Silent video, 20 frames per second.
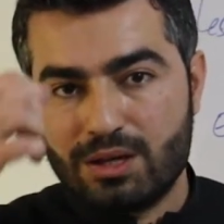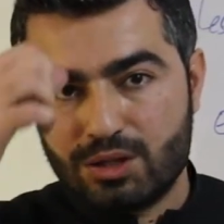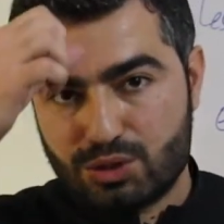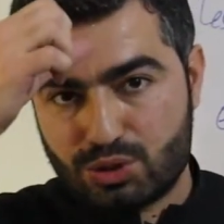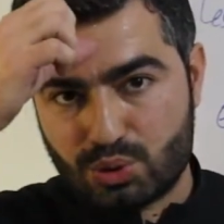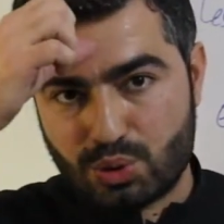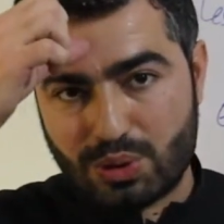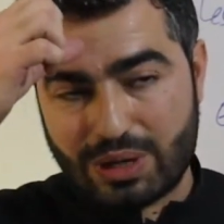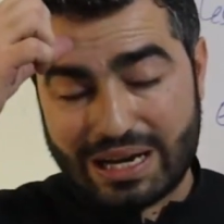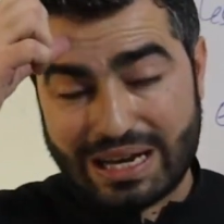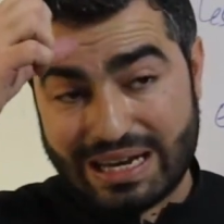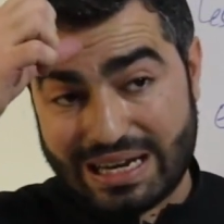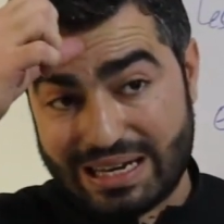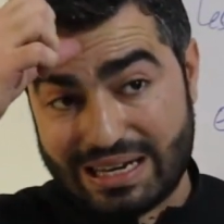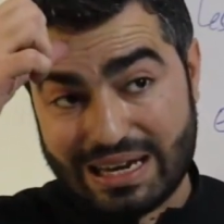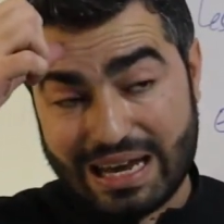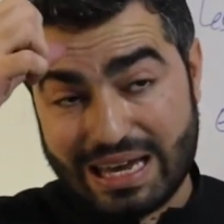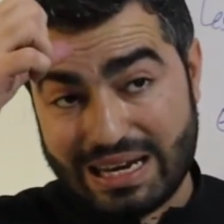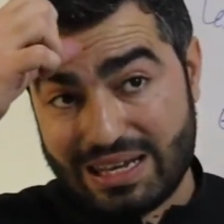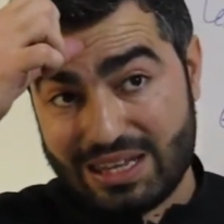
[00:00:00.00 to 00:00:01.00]
So
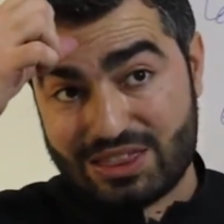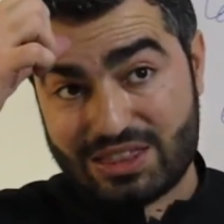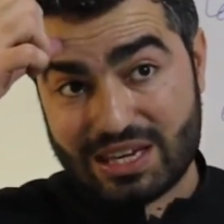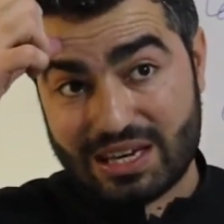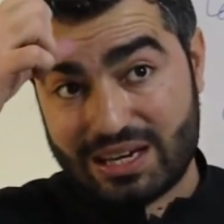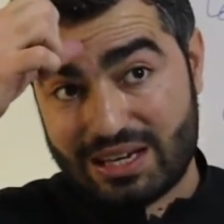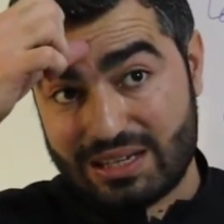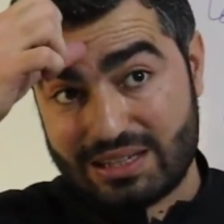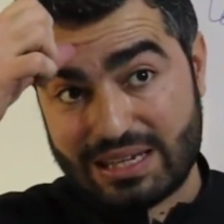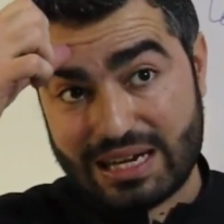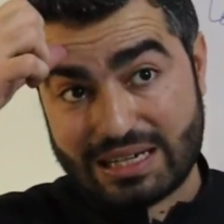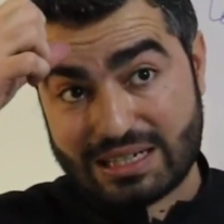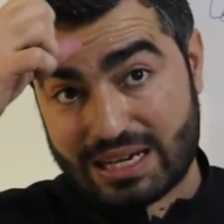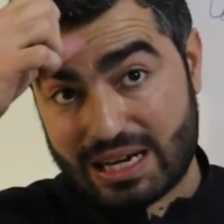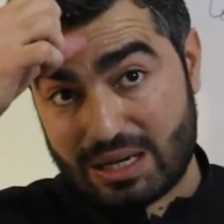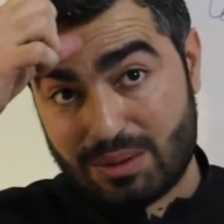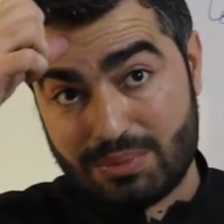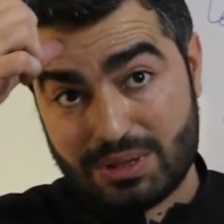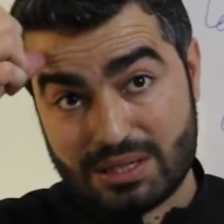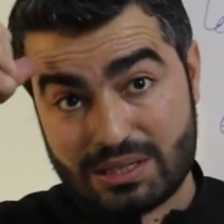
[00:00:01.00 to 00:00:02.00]
anything that
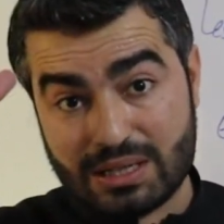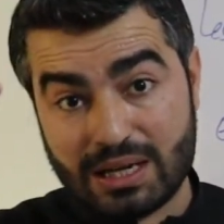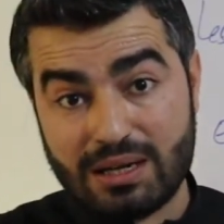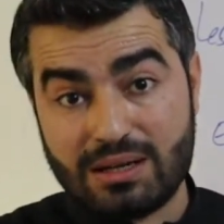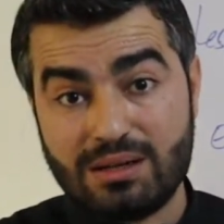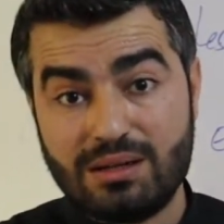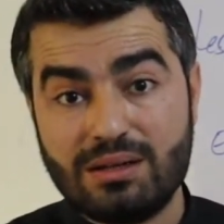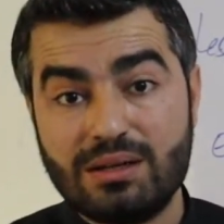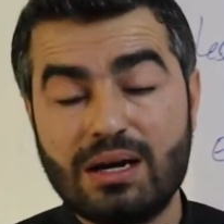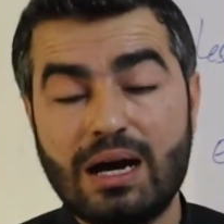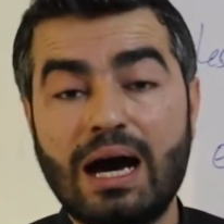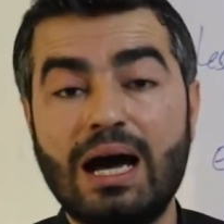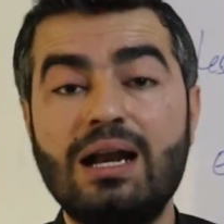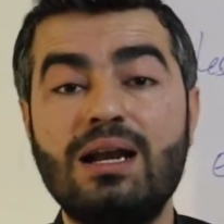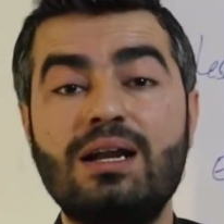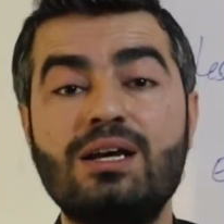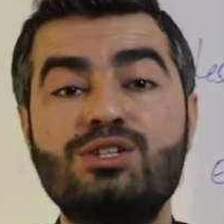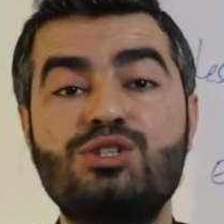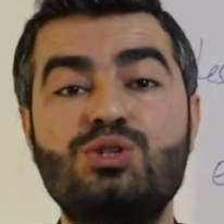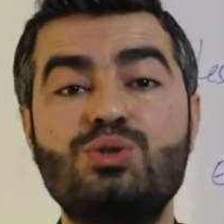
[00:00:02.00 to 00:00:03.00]
can be done
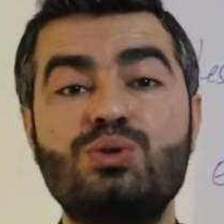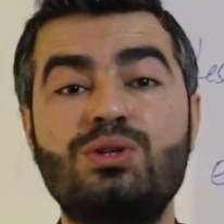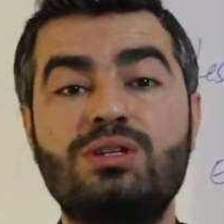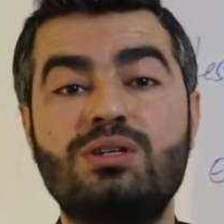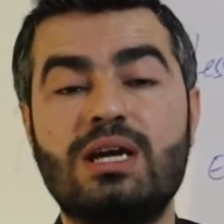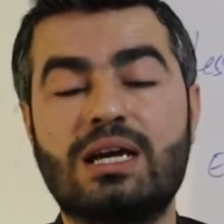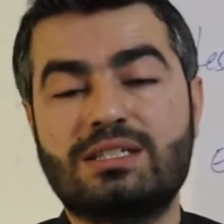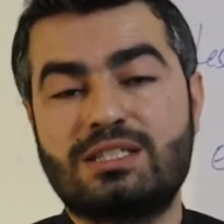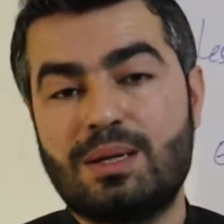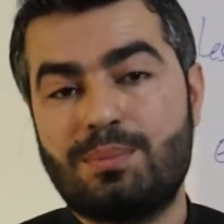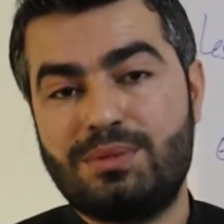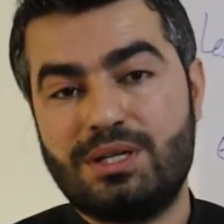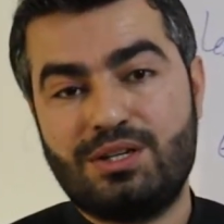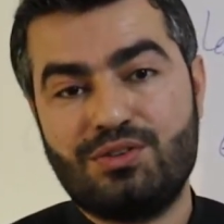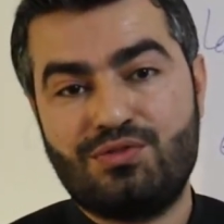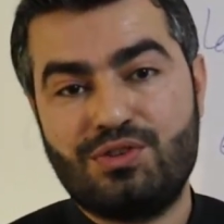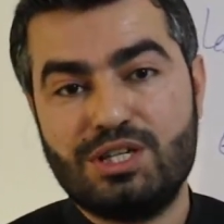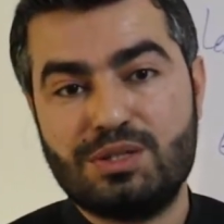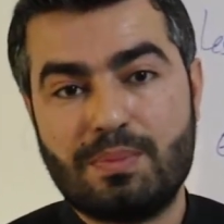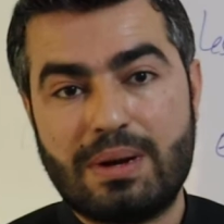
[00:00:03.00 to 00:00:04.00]
unless you accept the
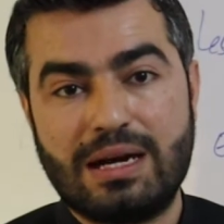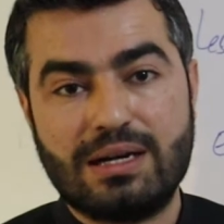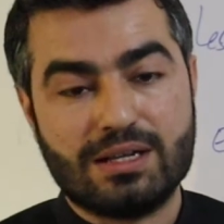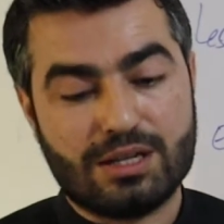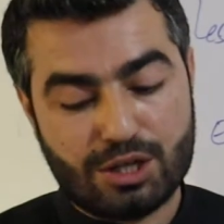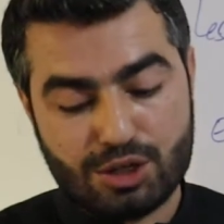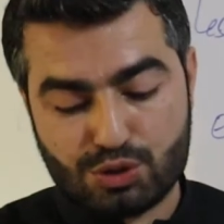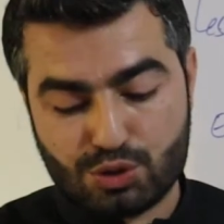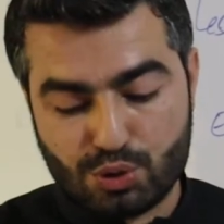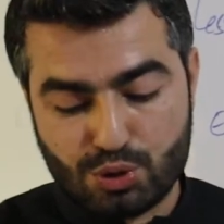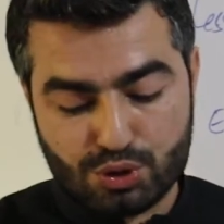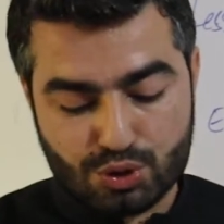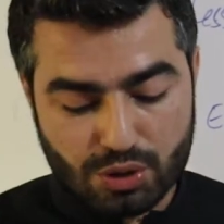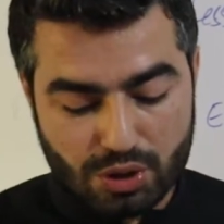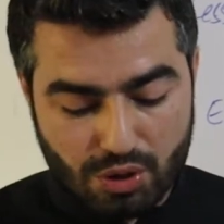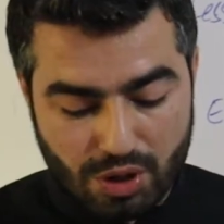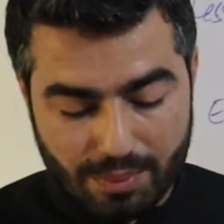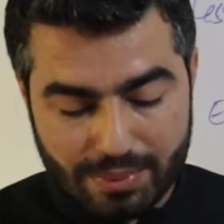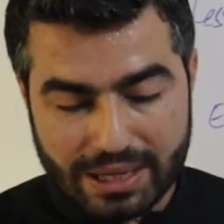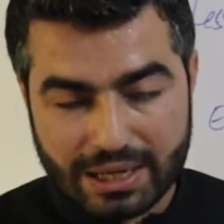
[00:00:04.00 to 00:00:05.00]
defeat mentally. So
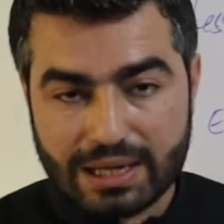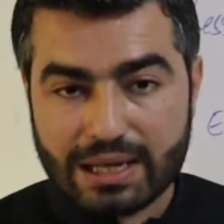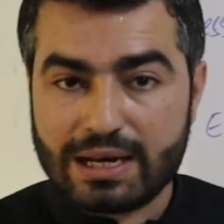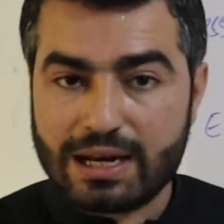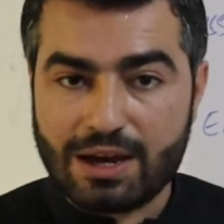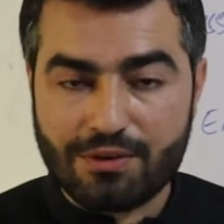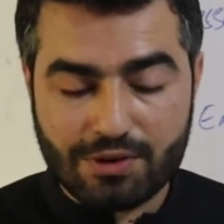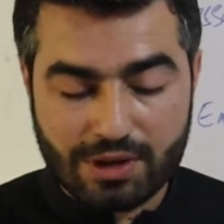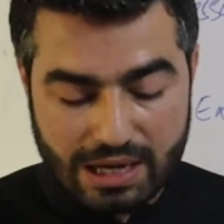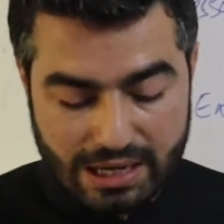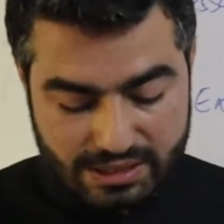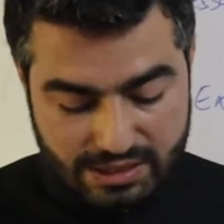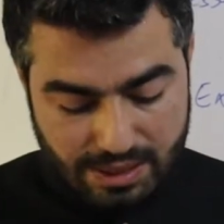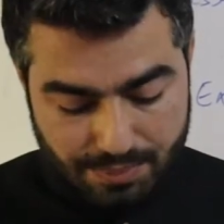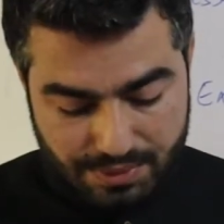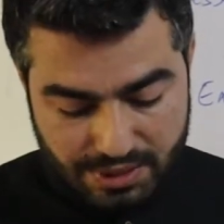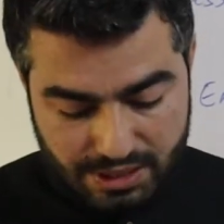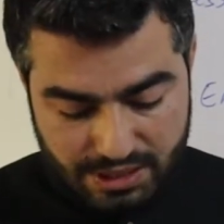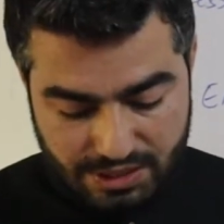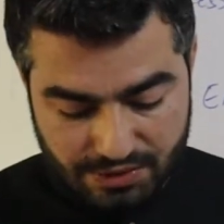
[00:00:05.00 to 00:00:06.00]
John Roebling never
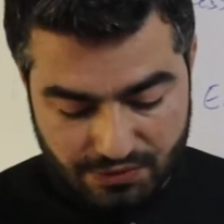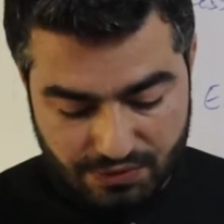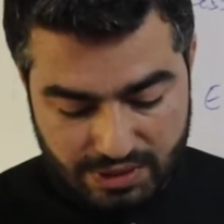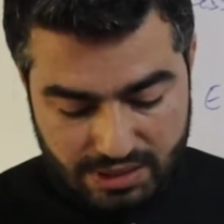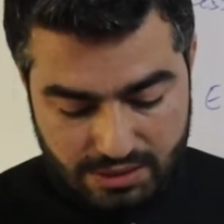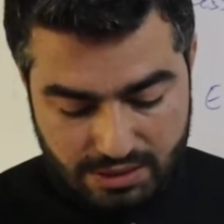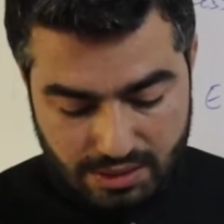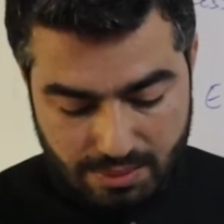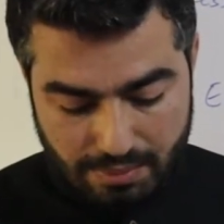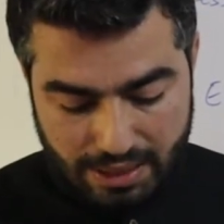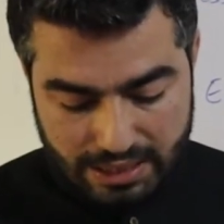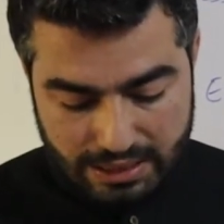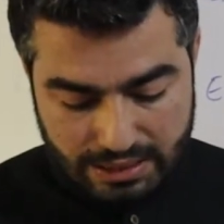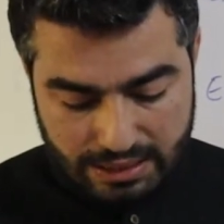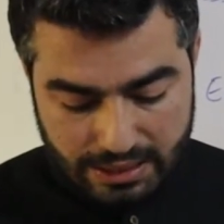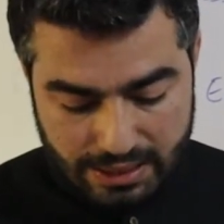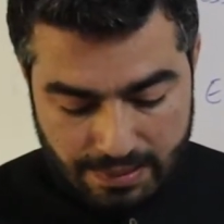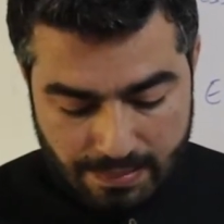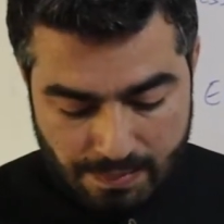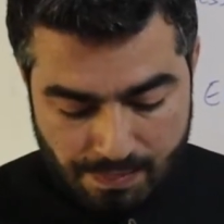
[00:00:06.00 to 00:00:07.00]
accepted defeat
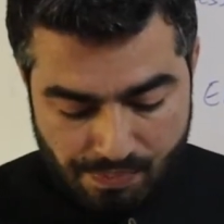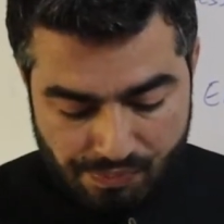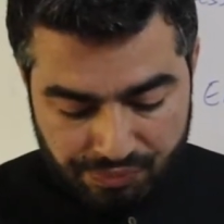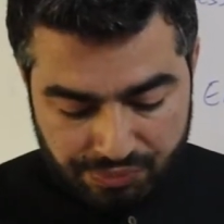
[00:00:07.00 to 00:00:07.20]
mentally.